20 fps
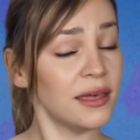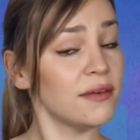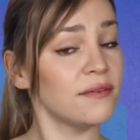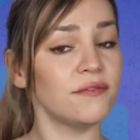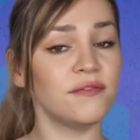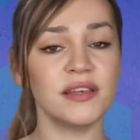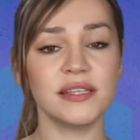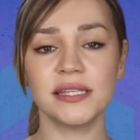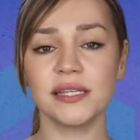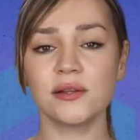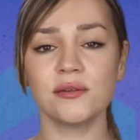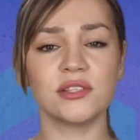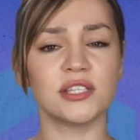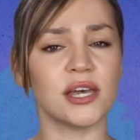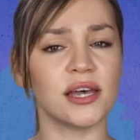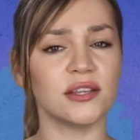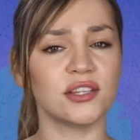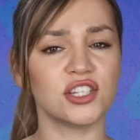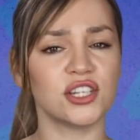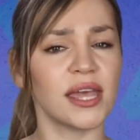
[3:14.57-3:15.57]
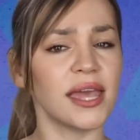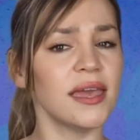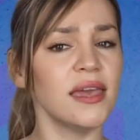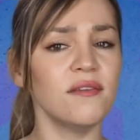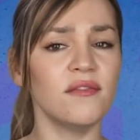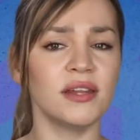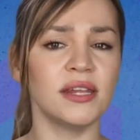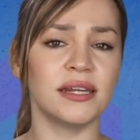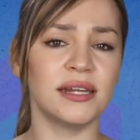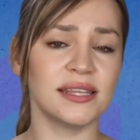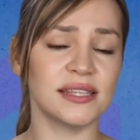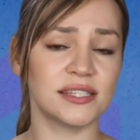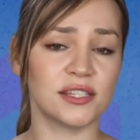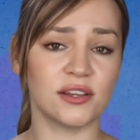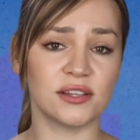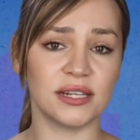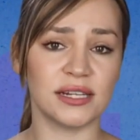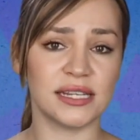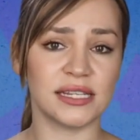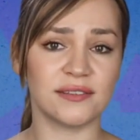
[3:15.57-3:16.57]
Physical touch, even in its
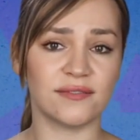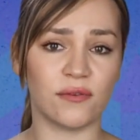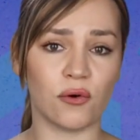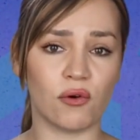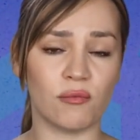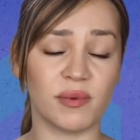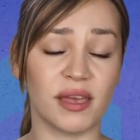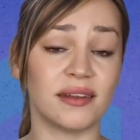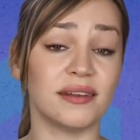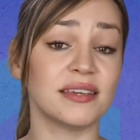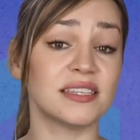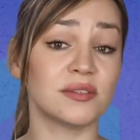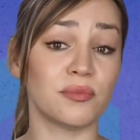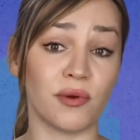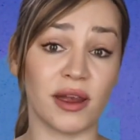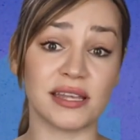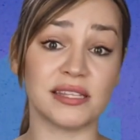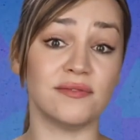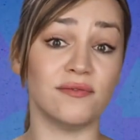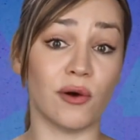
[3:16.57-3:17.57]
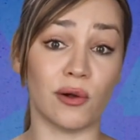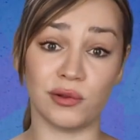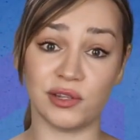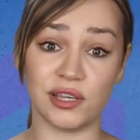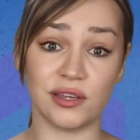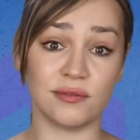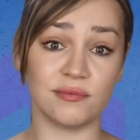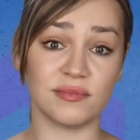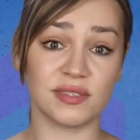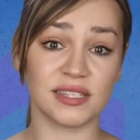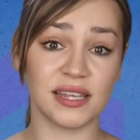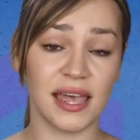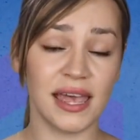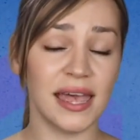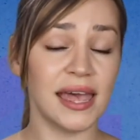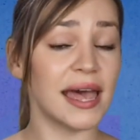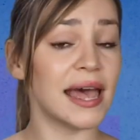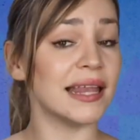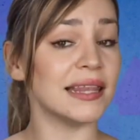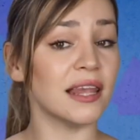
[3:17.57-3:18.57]
subtlest form, can express volumes.
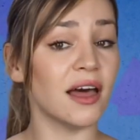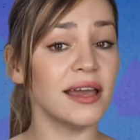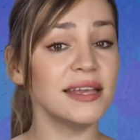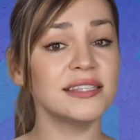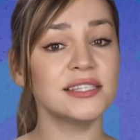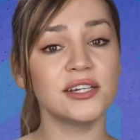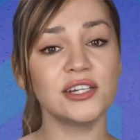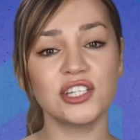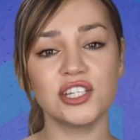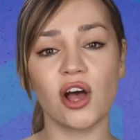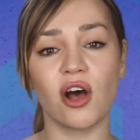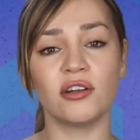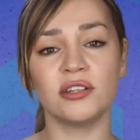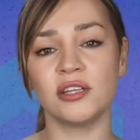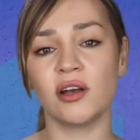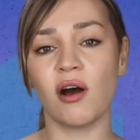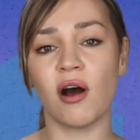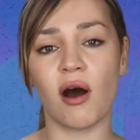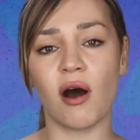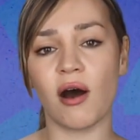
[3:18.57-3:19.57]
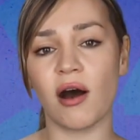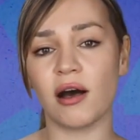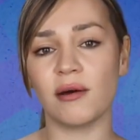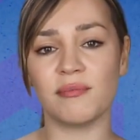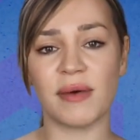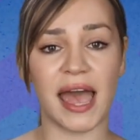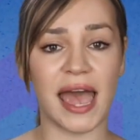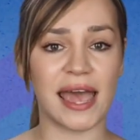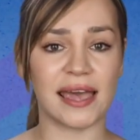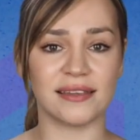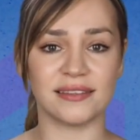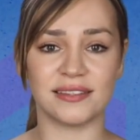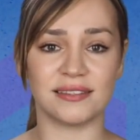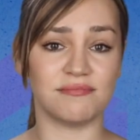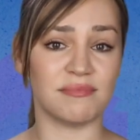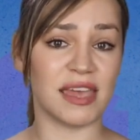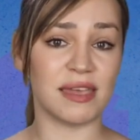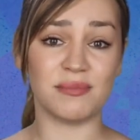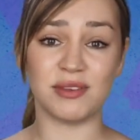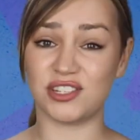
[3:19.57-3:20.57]
A light touch on your arm as
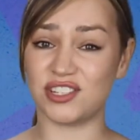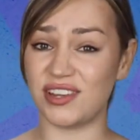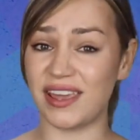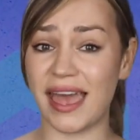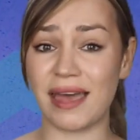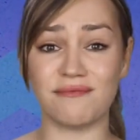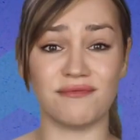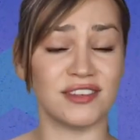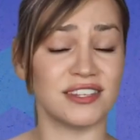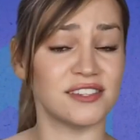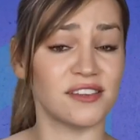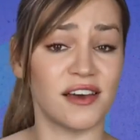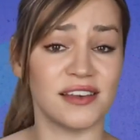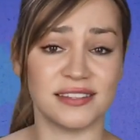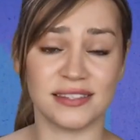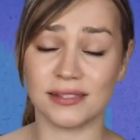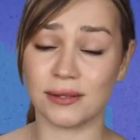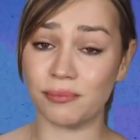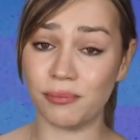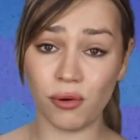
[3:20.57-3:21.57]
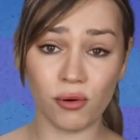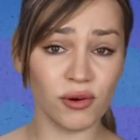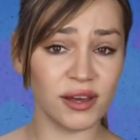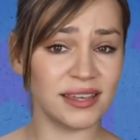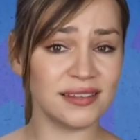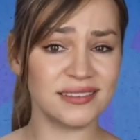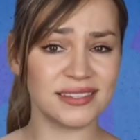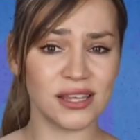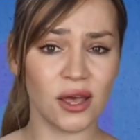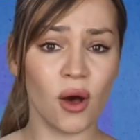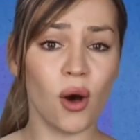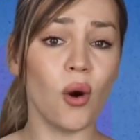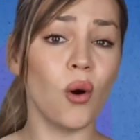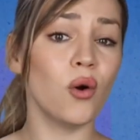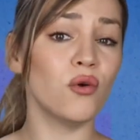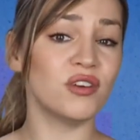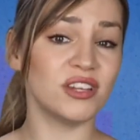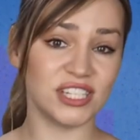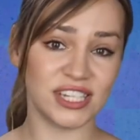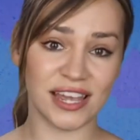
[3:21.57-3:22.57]
maybe she emphasizes a point,
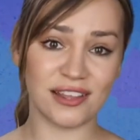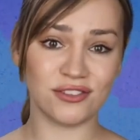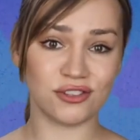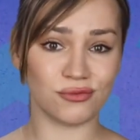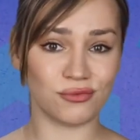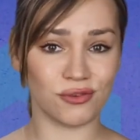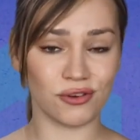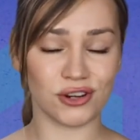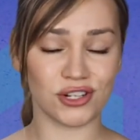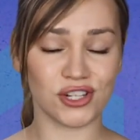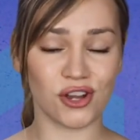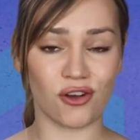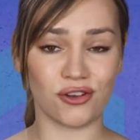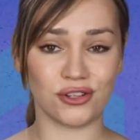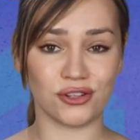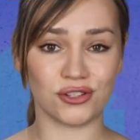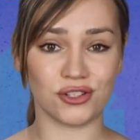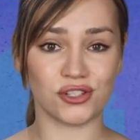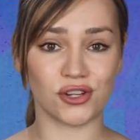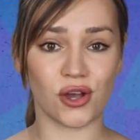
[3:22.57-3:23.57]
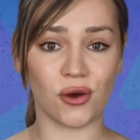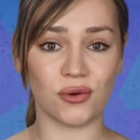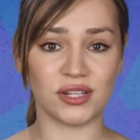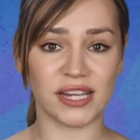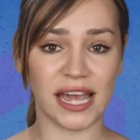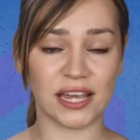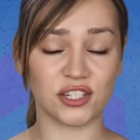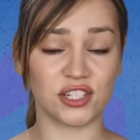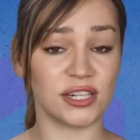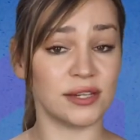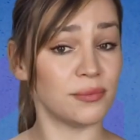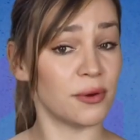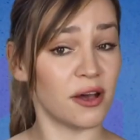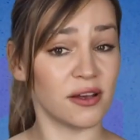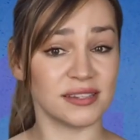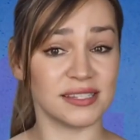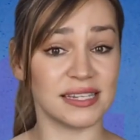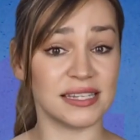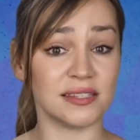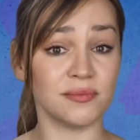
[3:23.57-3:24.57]
or a gentle brush on your shoulder as she
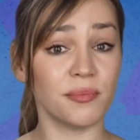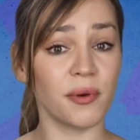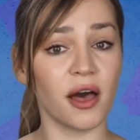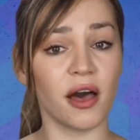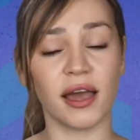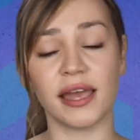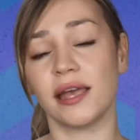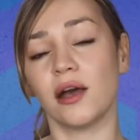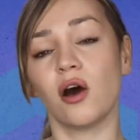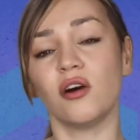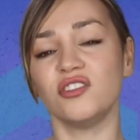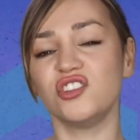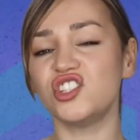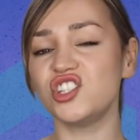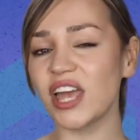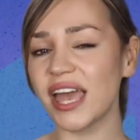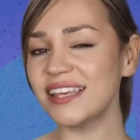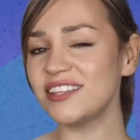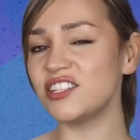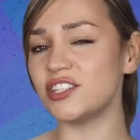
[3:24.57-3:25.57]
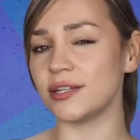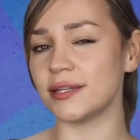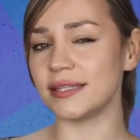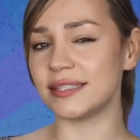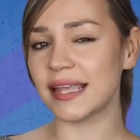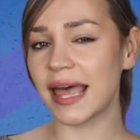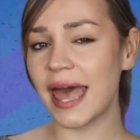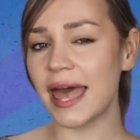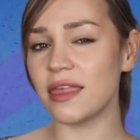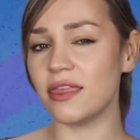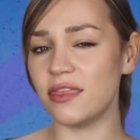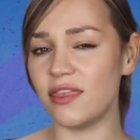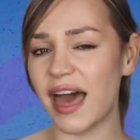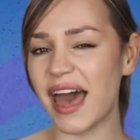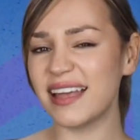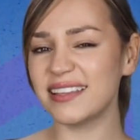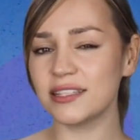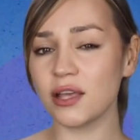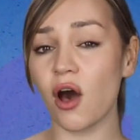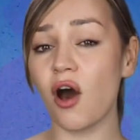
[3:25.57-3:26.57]
passes by, are gestures
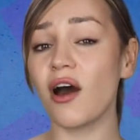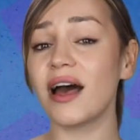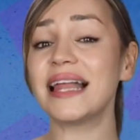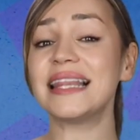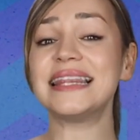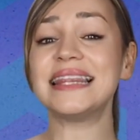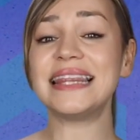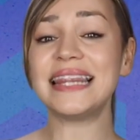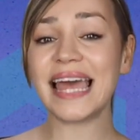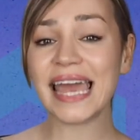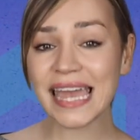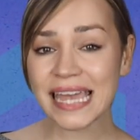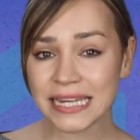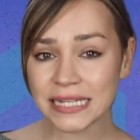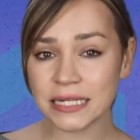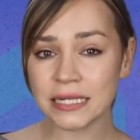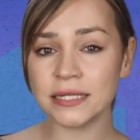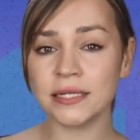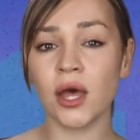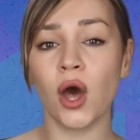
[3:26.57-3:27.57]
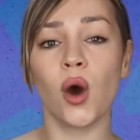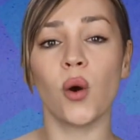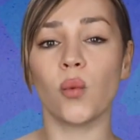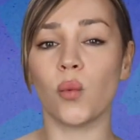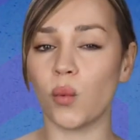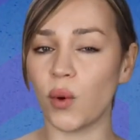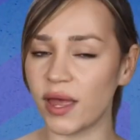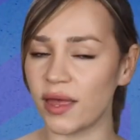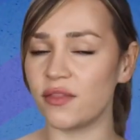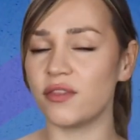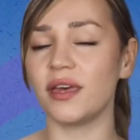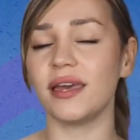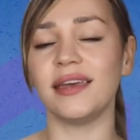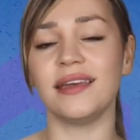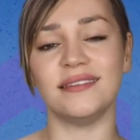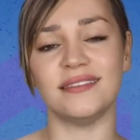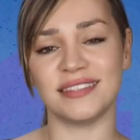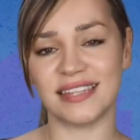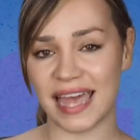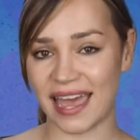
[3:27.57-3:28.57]
that are laden with
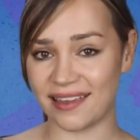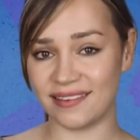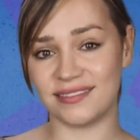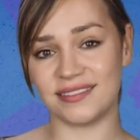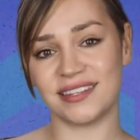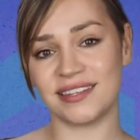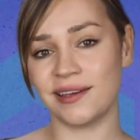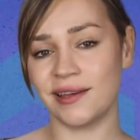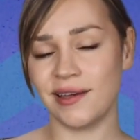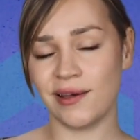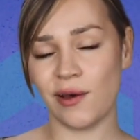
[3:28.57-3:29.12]
intent.